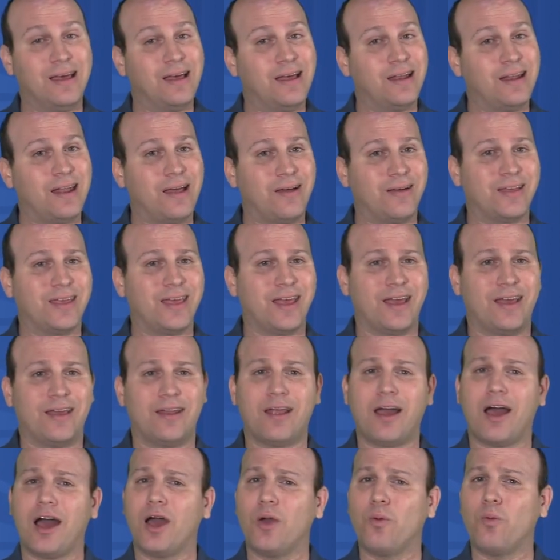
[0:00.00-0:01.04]
Now again,
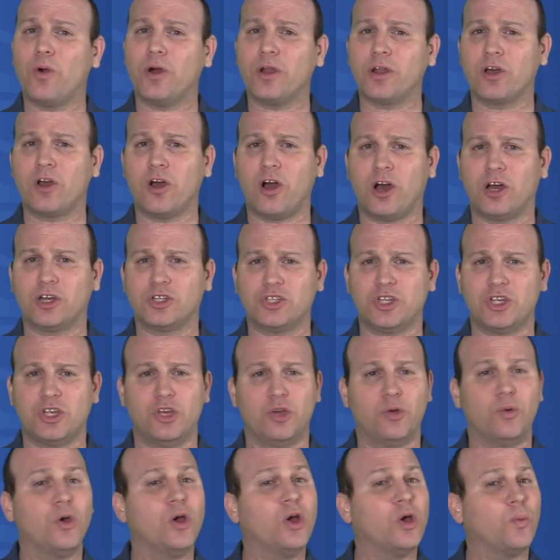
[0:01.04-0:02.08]
I want to caution
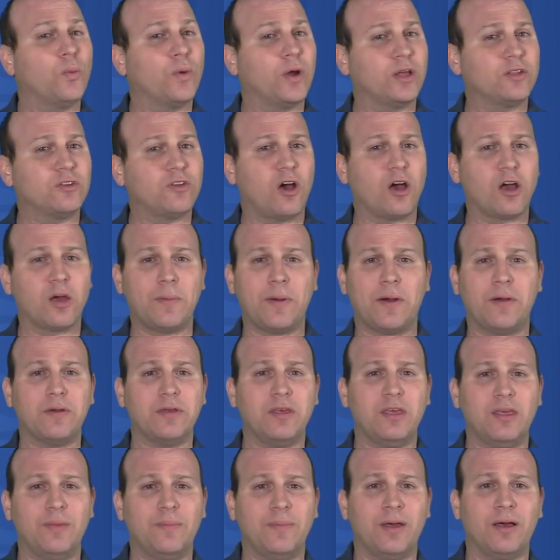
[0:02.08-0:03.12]
you, when I talk about
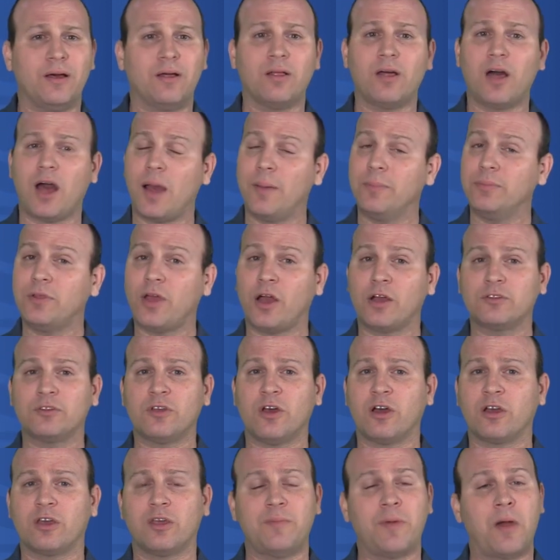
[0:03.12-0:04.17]
email, I'm not
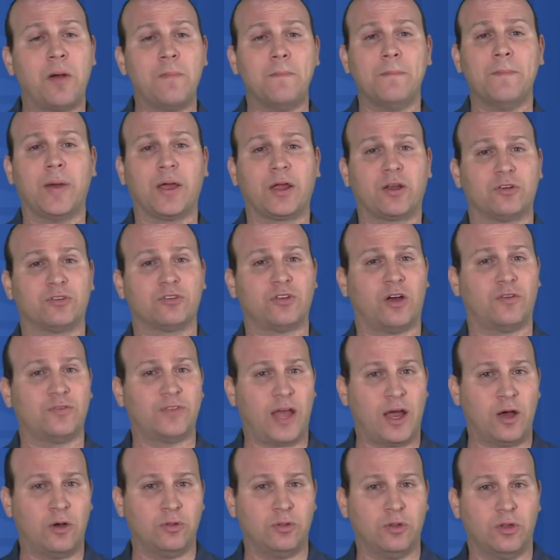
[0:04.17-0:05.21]
talking about Microsoft
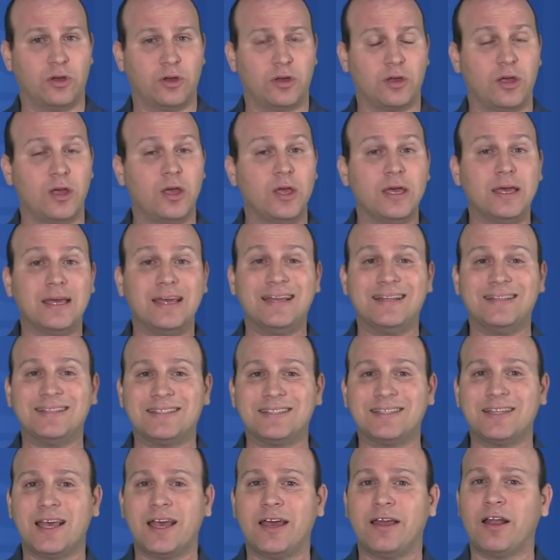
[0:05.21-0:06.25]
Outlook.
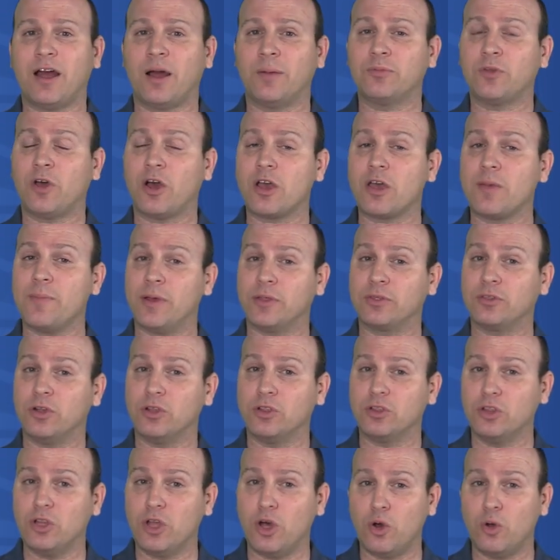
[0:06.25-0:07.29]
Instead, I'm talking about the
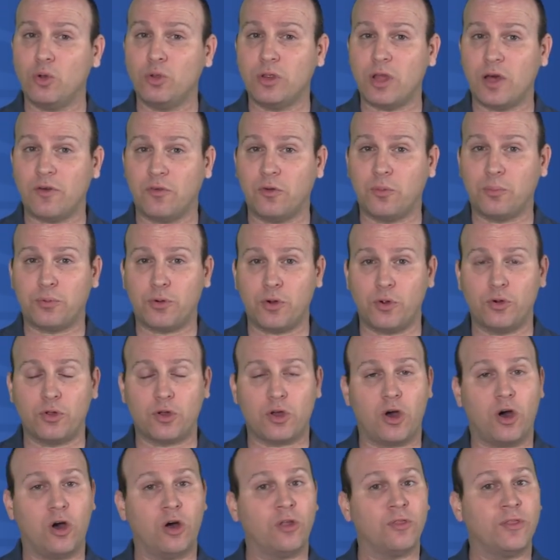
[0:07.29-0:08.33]
low-level
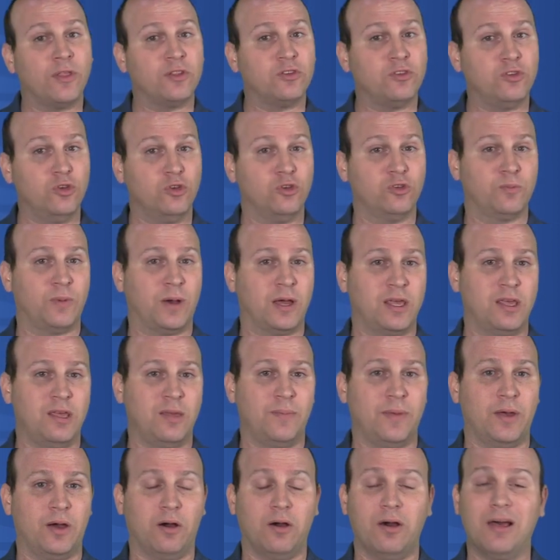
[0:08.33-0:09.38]
protocol that's used by
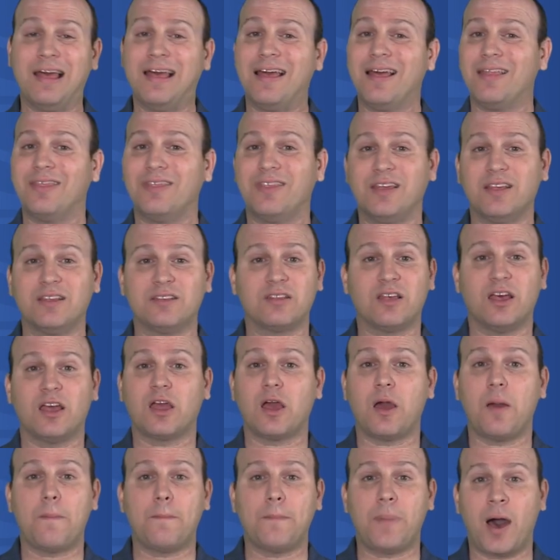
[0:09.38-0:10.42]
email. Things like
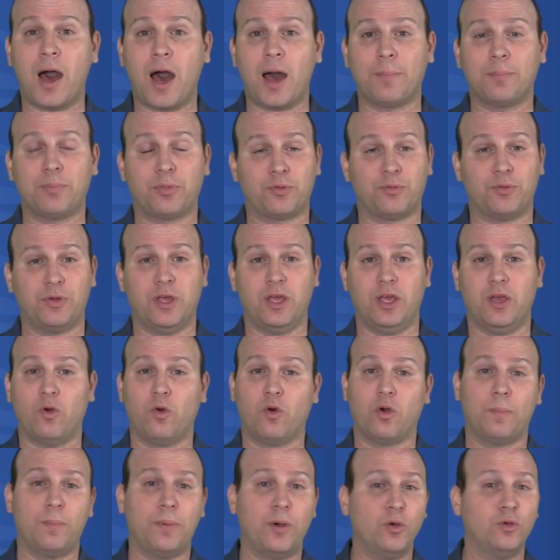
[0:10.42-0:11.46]
POP3 or
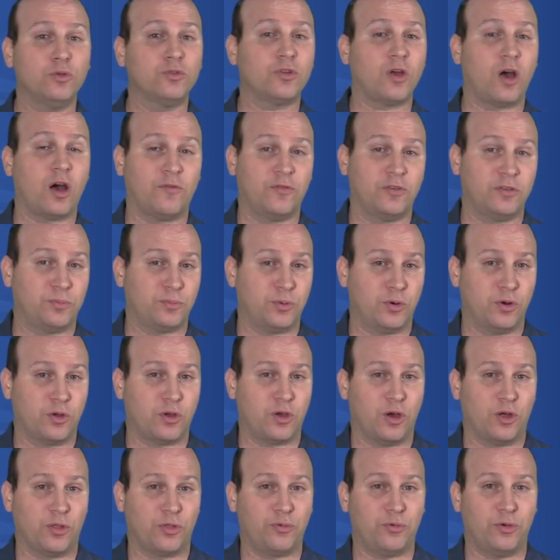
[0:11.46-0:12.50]
Post Office
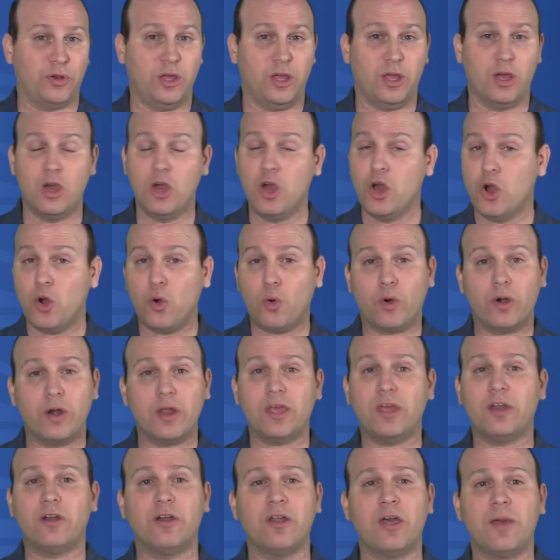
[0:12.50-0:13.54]
Protocol 3, or
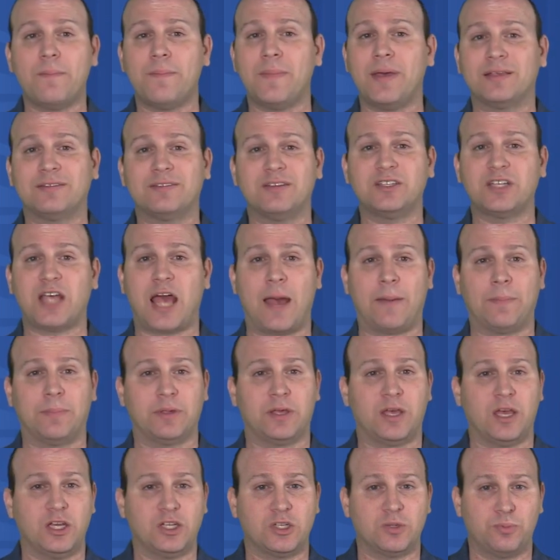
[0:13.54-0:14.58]
Internet Message
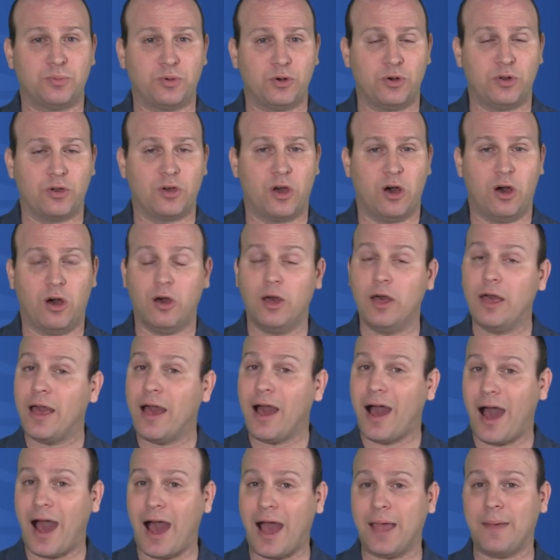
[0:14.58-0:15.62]
Application Protocol,
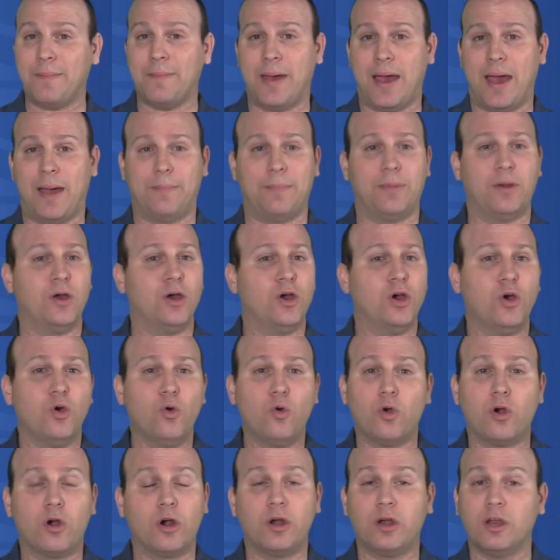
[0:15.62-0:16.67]
IMAP,
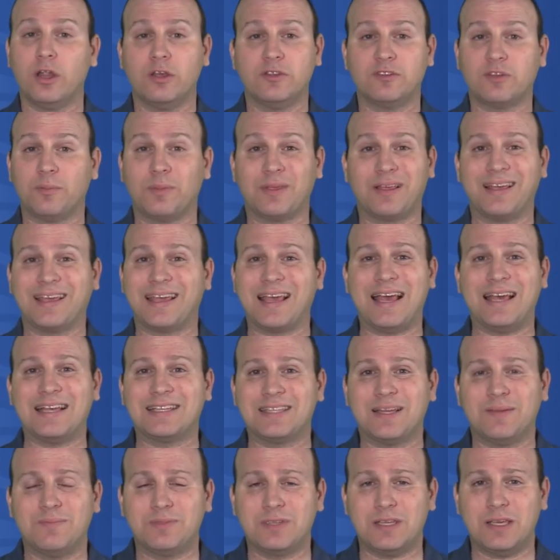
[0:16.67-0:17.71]
or something like
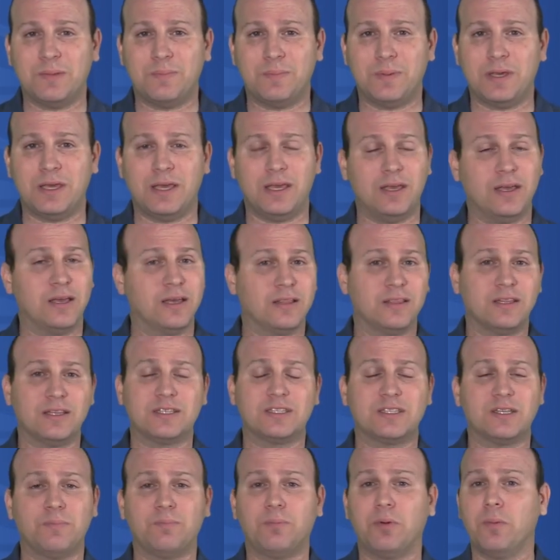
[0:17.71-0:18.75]
SMTP, the
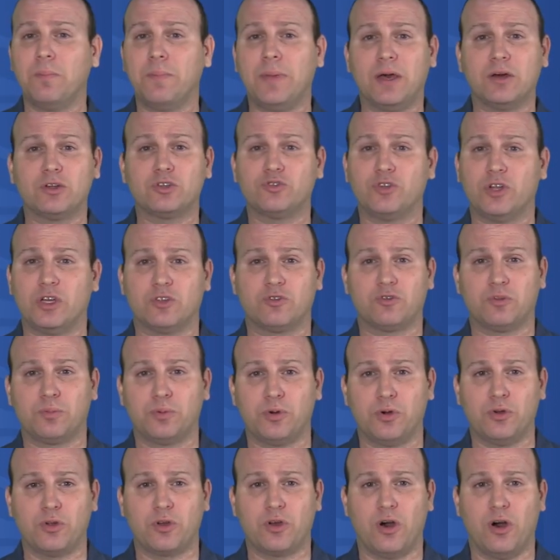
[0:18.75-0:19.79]
Simple Mail Transfer
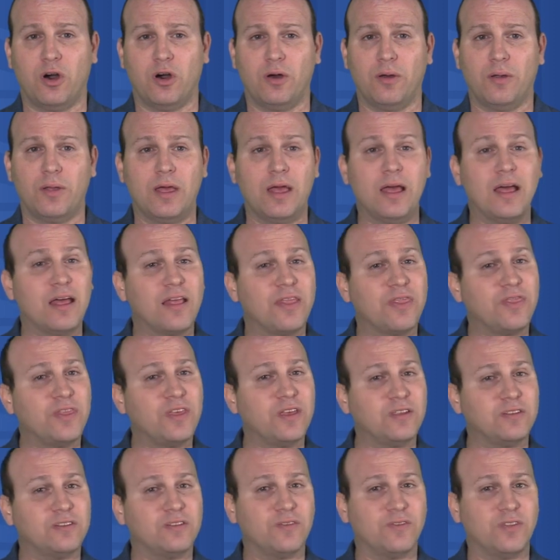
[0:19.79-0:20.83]
Protocol.
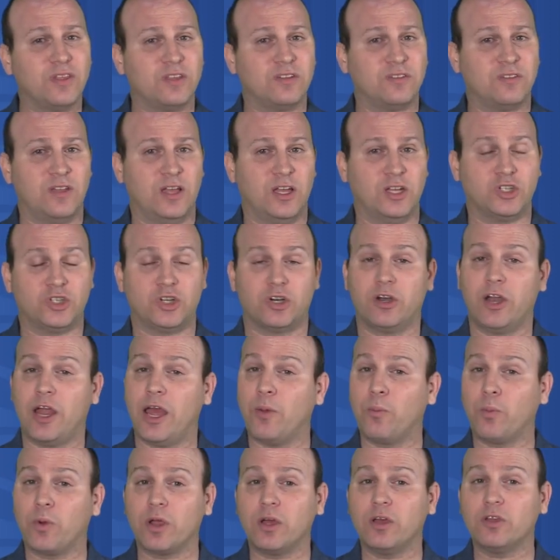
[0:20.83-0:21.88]
Things of this nature,
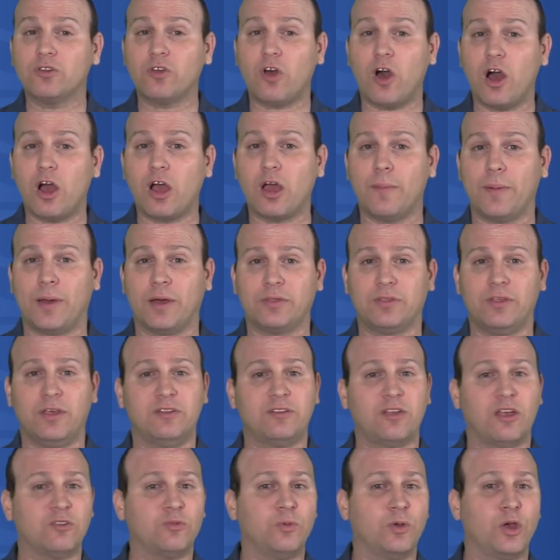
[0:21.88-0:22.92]
and we're going to talk about these
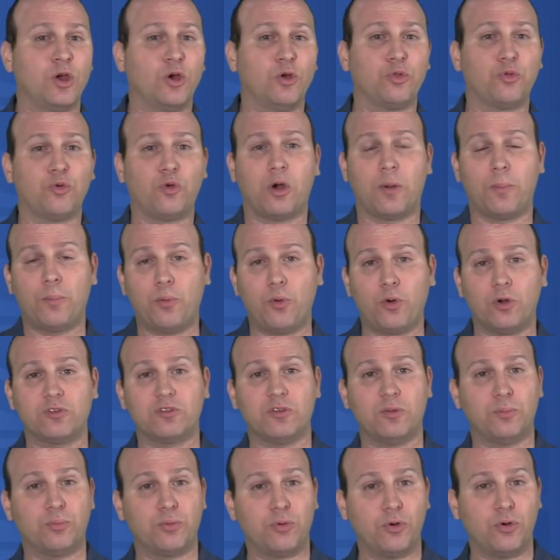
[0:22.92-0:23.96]
as we go through our ports
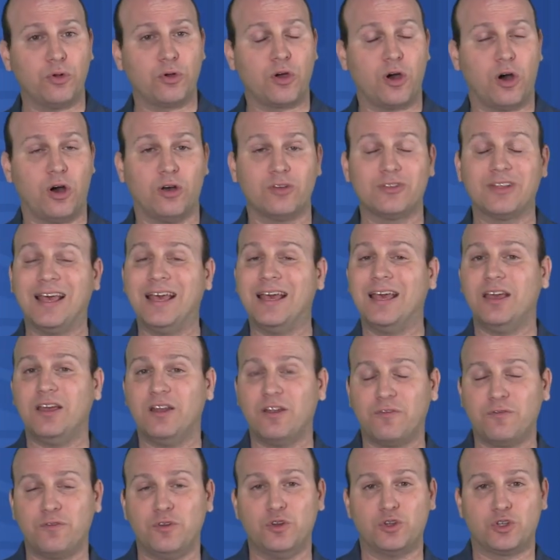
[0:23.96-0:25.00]
and protocols in a
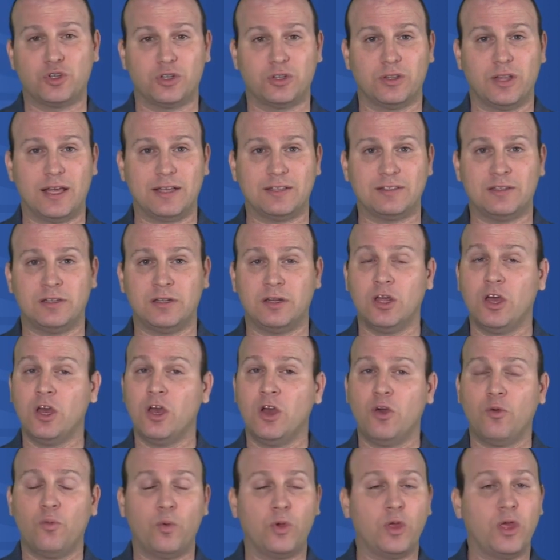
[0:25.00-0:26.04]
future lesson
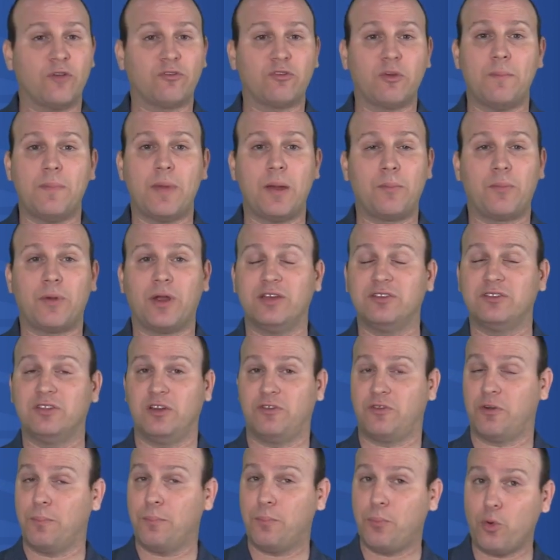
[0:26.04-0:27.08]
when you have to memorize the
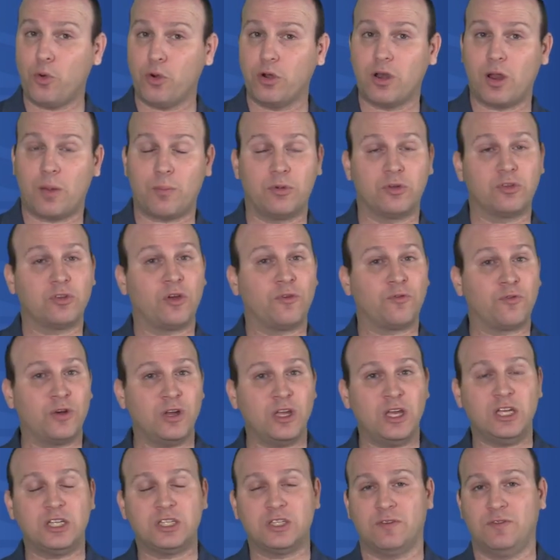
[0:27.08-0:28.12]
different port numbers for
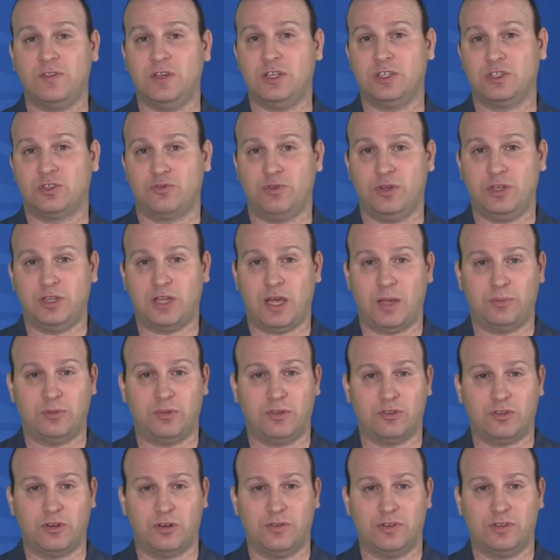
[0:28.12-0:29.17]
each of these 3 types of
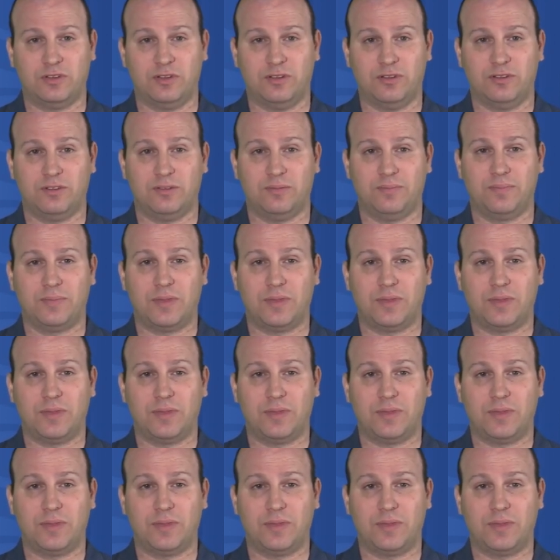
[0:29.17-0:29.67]
services.